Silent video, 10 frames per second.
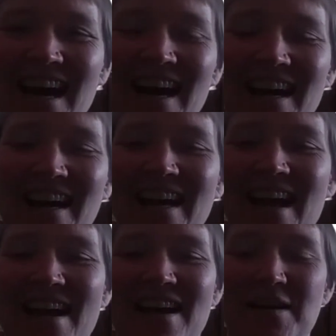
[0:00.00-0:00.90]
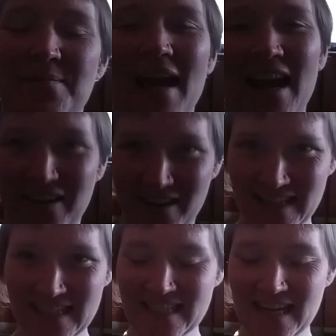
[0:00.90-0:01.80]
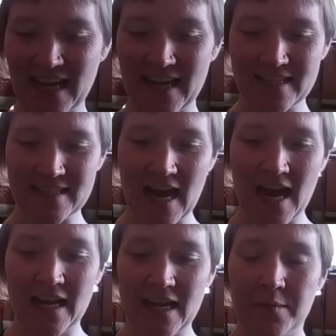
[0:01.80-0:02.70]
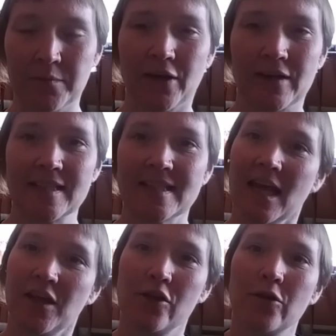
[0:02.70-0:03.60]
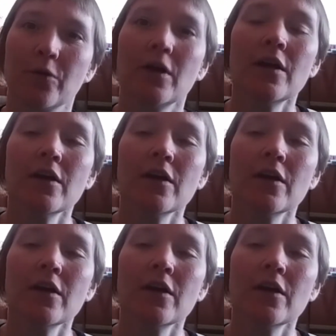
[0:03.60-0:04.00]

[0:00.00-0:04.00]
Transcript: I am Erin and I am going to take you